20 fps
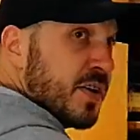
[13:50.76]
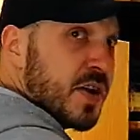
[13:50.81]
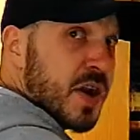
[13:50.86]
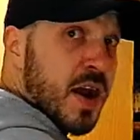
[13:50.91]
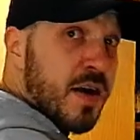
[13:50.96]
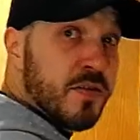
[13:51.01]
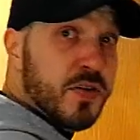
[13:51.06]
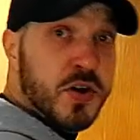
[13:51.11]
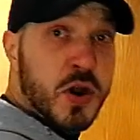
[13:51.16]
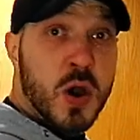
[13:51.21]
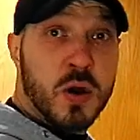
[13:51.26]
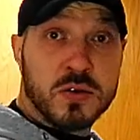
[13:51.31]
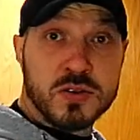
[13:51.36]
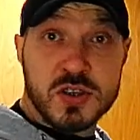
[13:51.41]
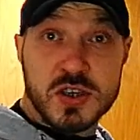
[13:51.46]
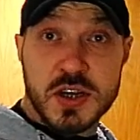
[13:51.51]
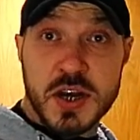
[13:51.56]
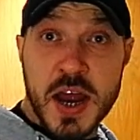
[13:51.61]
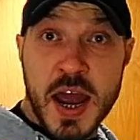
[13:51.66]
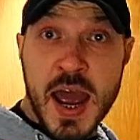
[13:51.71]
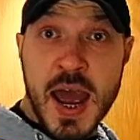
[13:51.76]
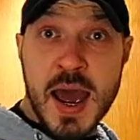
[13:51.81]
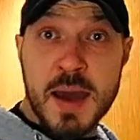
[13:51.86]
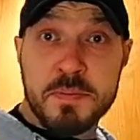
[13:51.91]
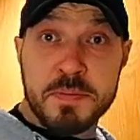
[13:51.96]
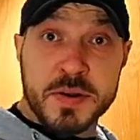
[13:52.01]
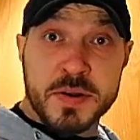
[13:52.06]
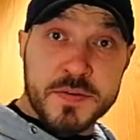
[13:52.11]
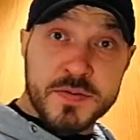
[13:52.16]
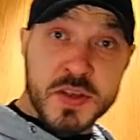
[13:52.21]
you never know what's gonna
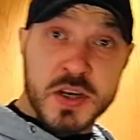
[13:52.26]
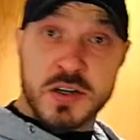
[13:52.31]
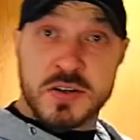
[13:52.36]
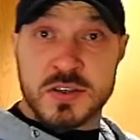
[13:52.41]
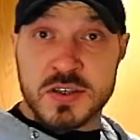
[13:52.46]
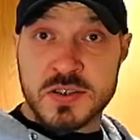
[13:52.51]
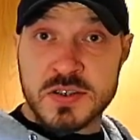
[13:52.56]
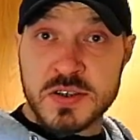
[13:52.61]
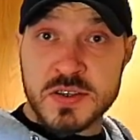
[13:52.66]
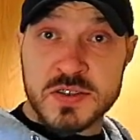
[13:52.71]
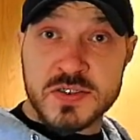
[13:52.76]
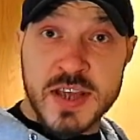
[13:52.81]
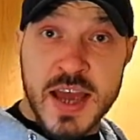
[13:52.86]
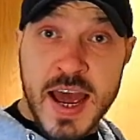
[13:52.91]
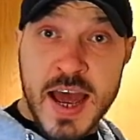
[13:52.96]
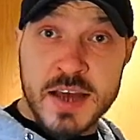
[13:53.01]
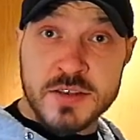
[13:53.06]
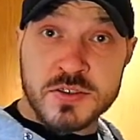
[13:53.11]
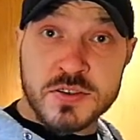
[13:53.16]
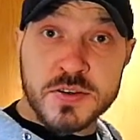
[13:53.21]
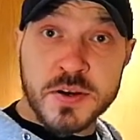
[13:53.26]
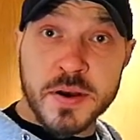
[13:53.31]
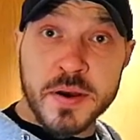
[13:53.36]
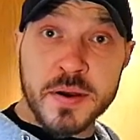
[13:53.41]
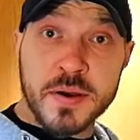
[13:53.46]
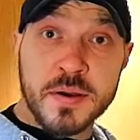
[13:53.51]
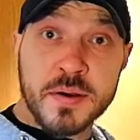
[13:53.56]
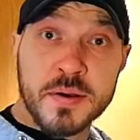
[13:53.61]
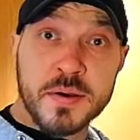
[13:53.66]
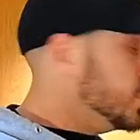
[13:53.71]
happen. If there's a disaster,
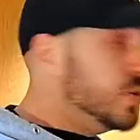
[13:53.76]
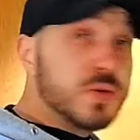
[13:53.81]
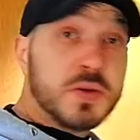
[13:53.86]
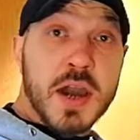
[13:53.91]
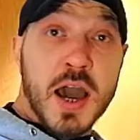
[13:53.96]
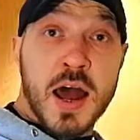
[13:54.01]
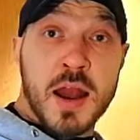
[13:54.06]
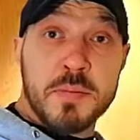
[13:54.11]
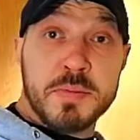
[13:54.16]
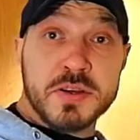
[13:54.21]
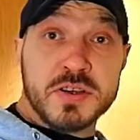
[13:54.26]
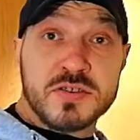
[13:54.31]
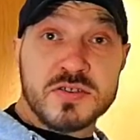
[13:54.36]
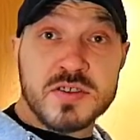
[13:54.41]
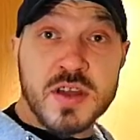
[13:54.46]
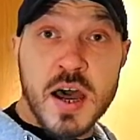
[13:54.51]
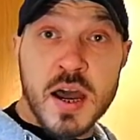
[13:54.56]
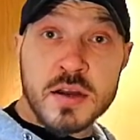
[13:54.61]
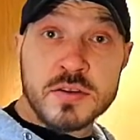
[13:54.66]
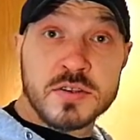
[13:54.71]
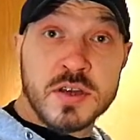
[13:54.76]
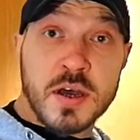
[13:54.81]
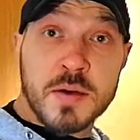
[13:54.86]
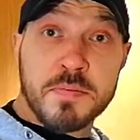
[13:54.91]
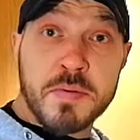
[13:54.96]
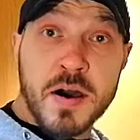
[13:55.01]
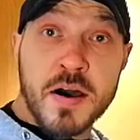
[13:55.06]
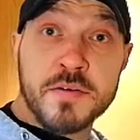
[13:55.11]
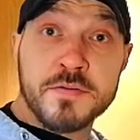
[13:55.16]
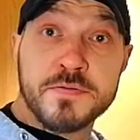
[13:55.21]
you gotta be stocked
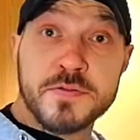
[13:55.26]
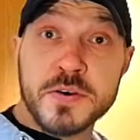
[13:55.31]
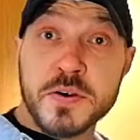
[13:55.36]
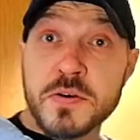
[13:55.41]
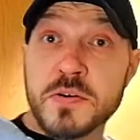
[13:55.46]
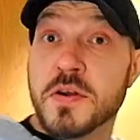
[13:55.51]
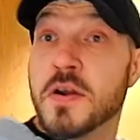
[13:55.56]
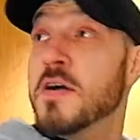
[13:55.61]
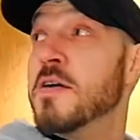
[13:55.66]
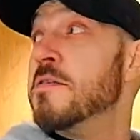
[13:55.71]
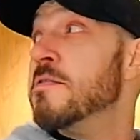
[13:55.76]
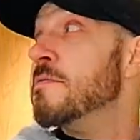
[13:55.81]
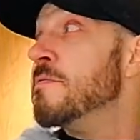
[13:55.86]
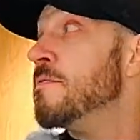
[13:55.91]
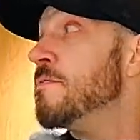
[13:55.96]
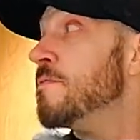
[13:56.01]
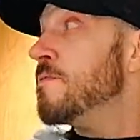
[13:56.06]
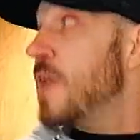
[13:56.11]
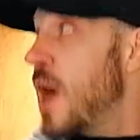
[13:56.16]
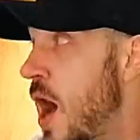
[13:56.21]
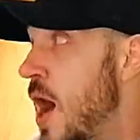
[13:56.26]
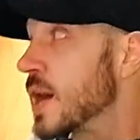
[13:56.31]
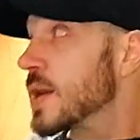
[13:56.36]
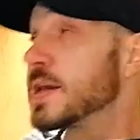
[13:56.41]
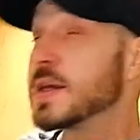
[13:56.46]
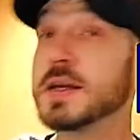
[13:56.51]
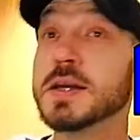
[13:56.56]
up on food. Fuck.